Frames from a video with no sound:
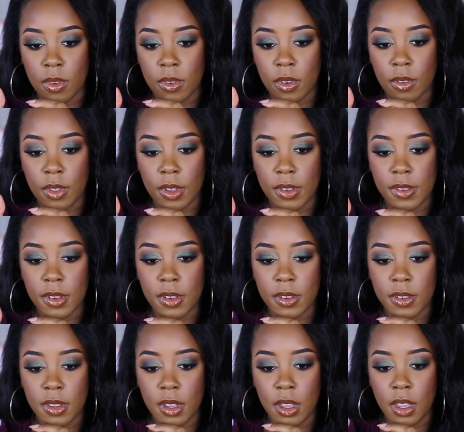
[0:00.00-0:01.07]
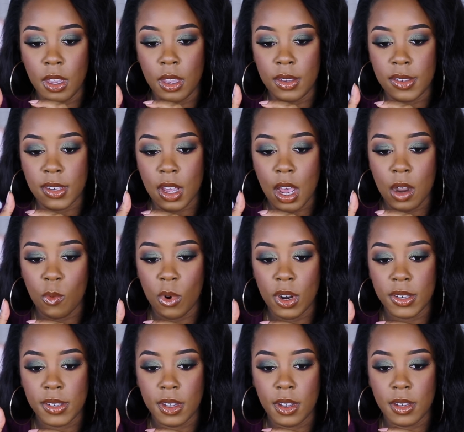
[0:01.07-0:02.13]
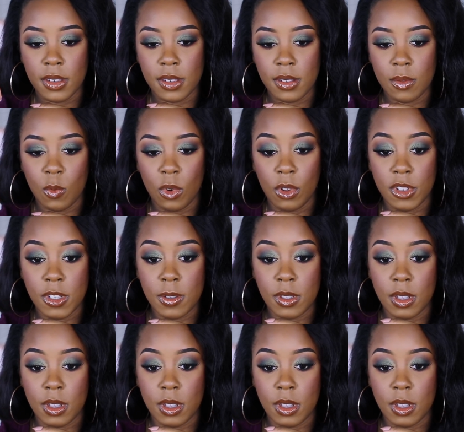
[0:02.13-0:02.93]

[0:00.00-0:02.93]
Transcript: So this is the side where it says, well,